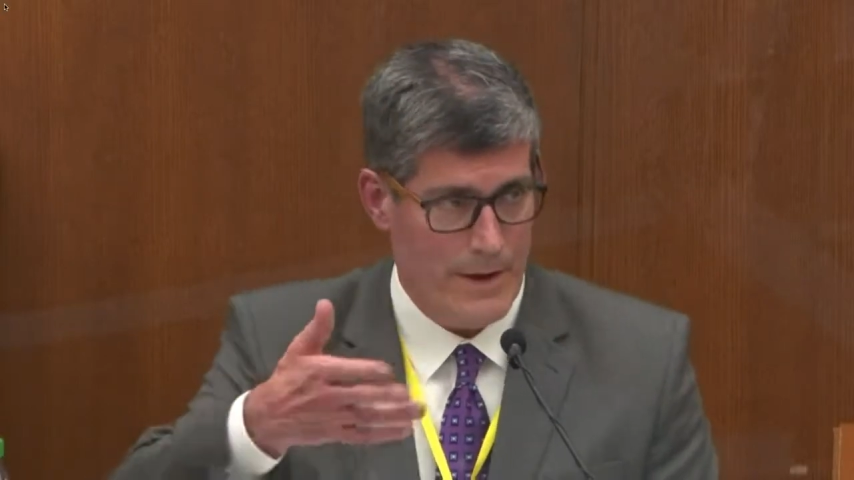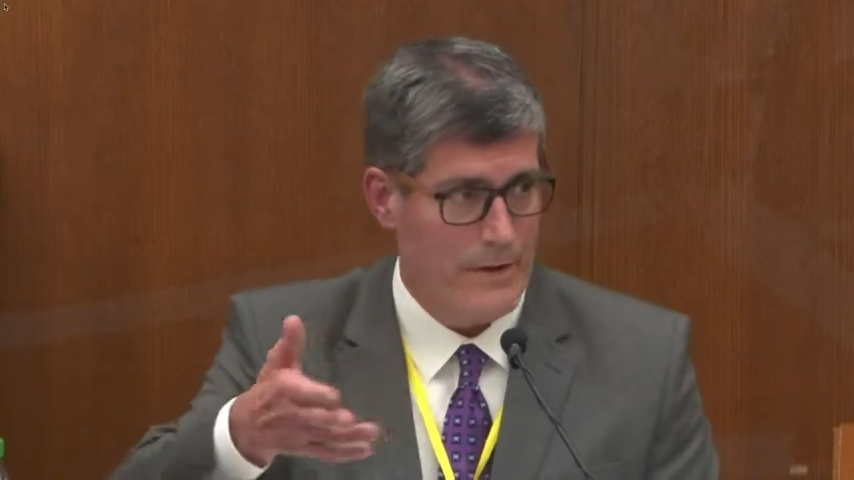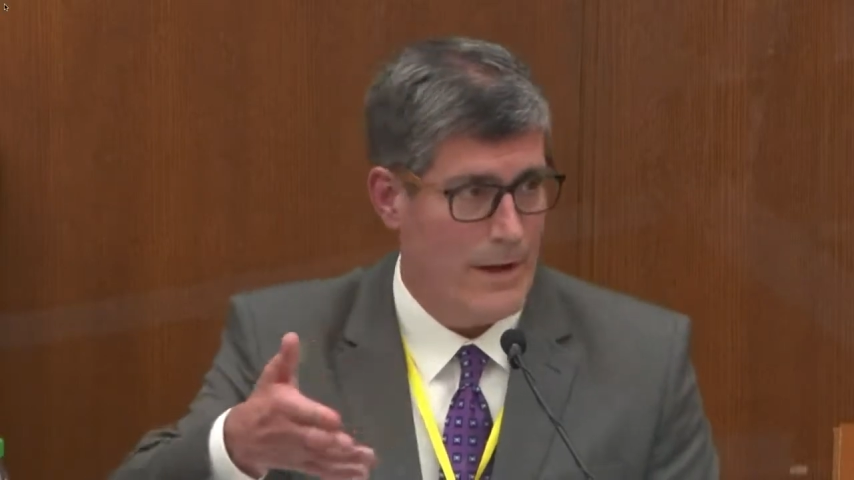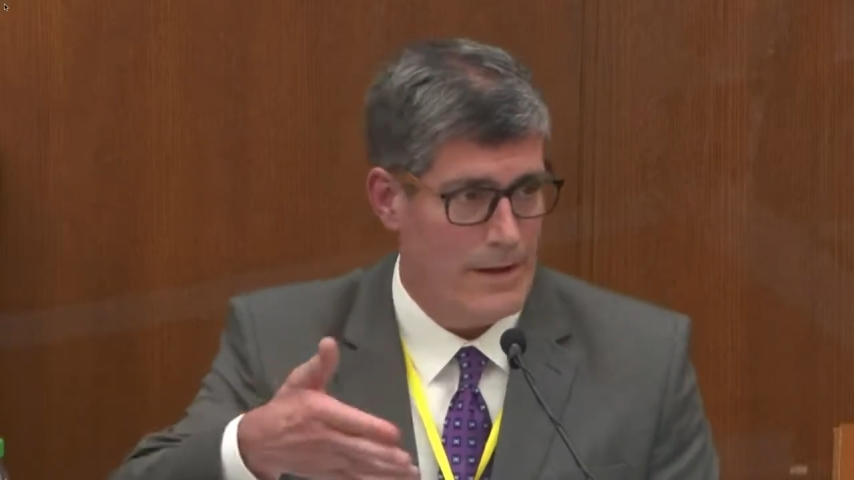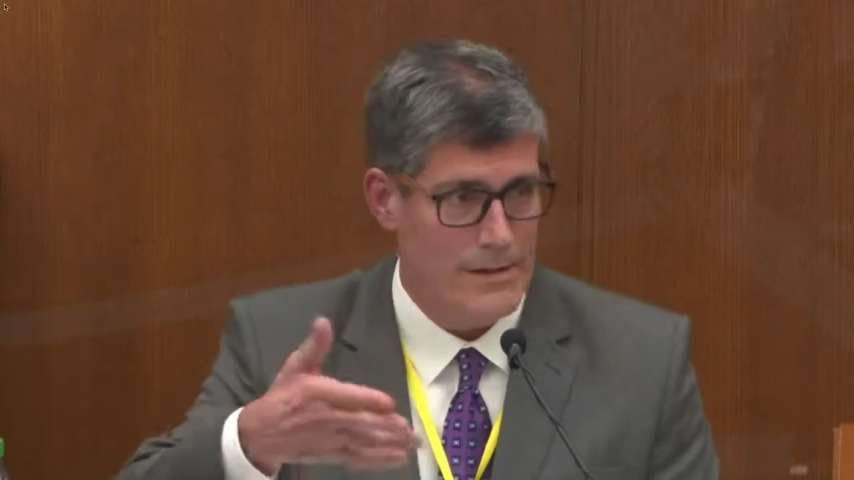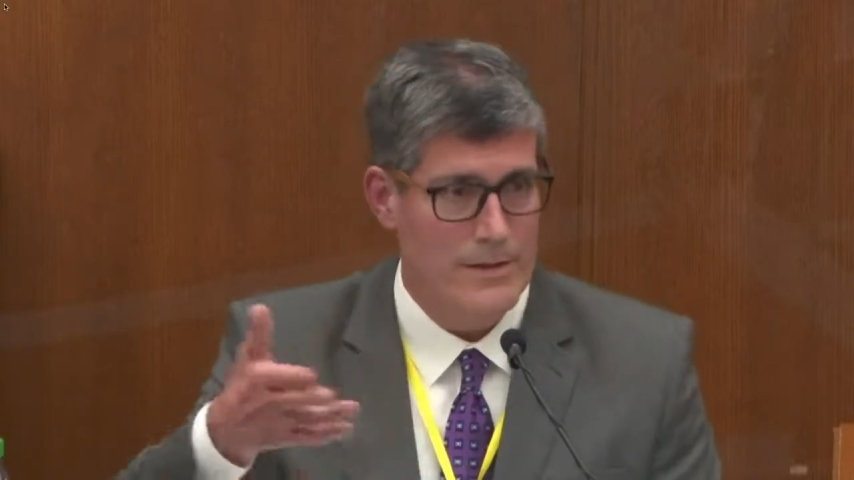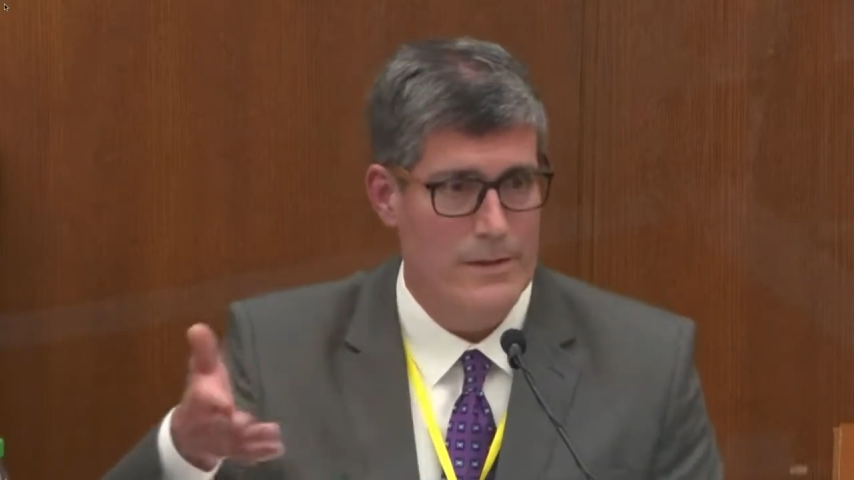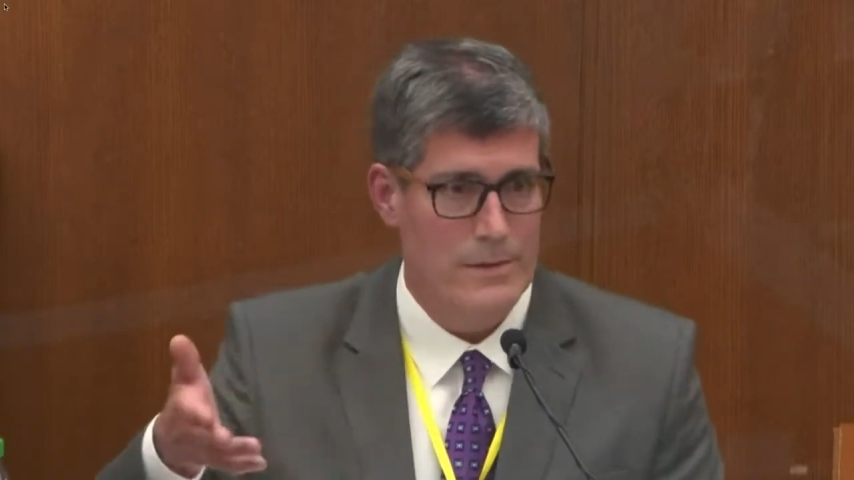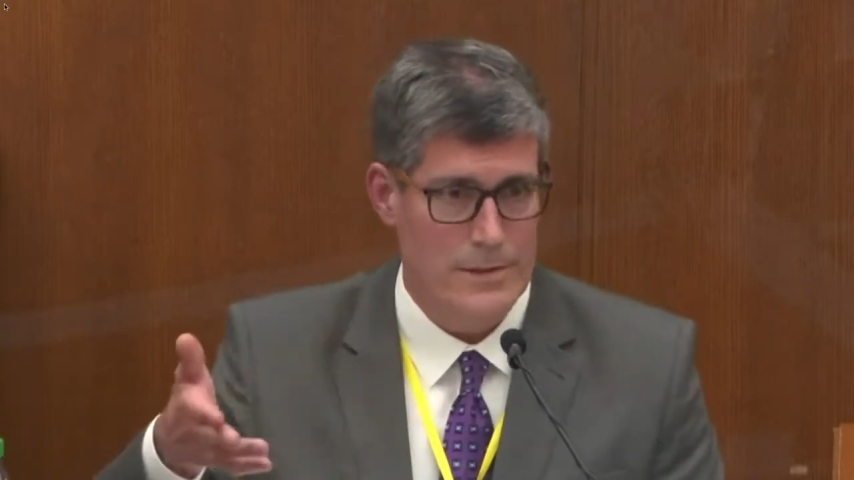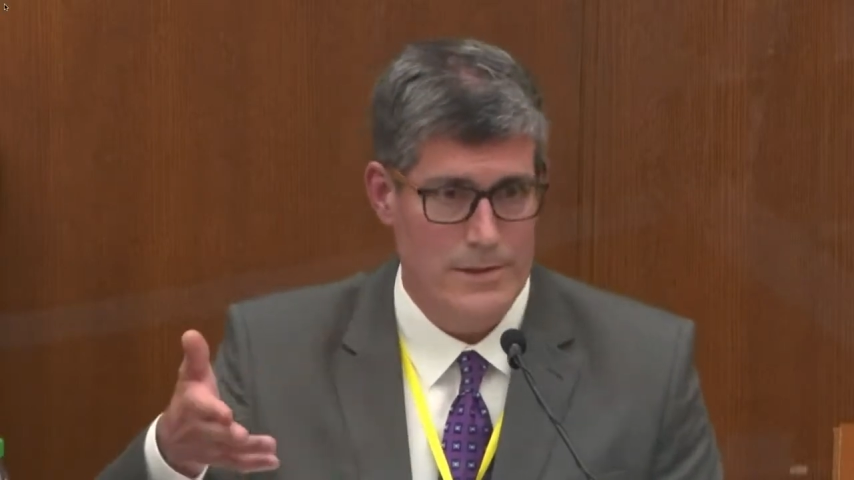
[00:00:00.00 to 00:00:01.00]
doctor that
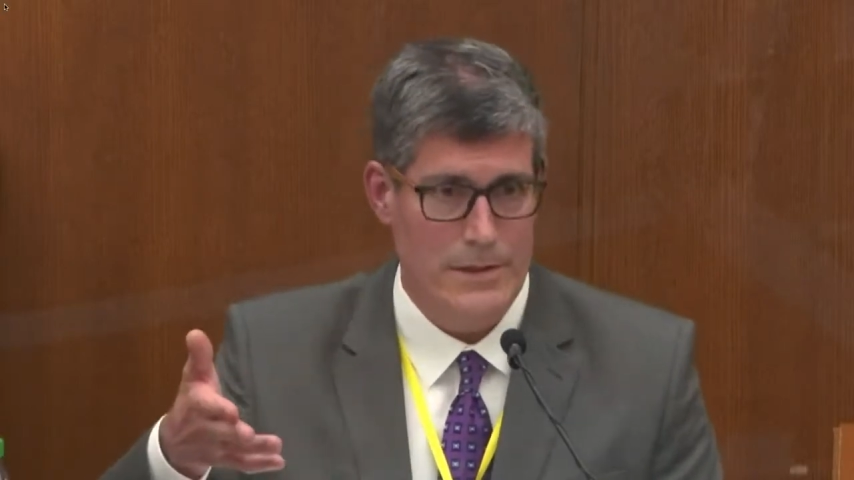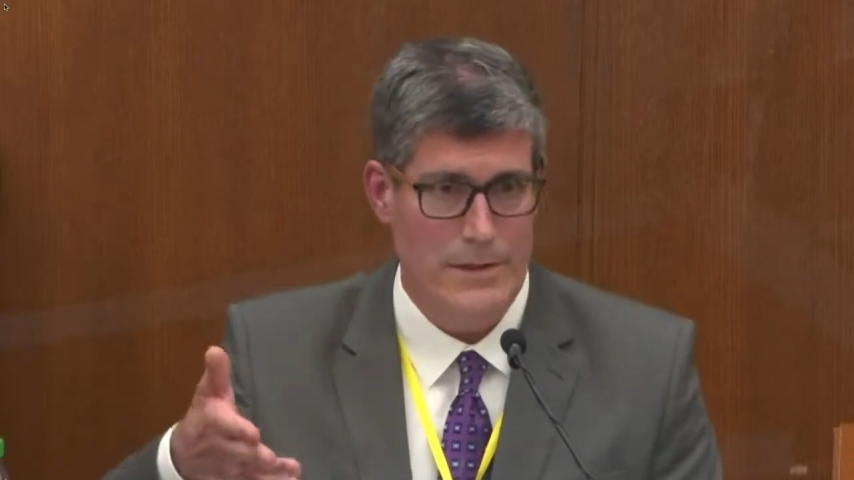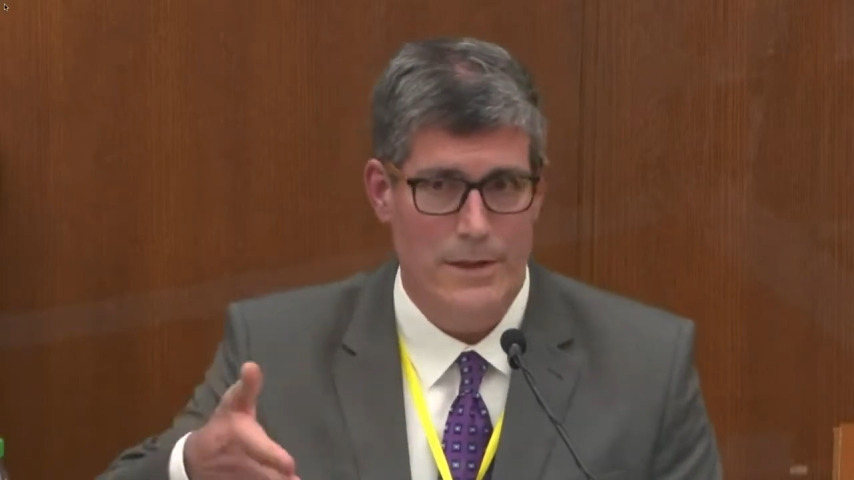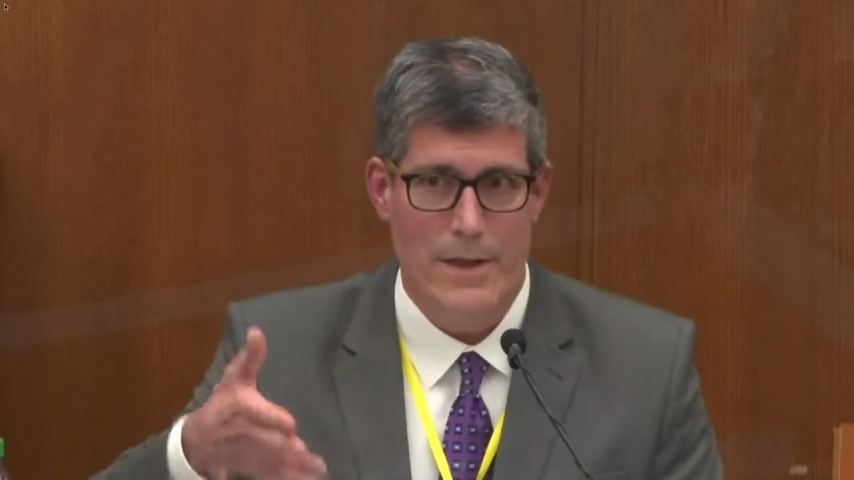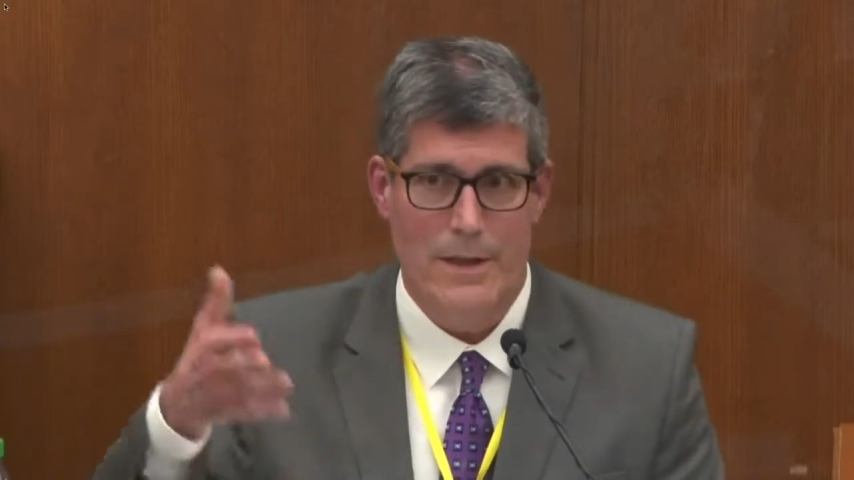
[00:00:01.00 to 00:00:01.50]
you see.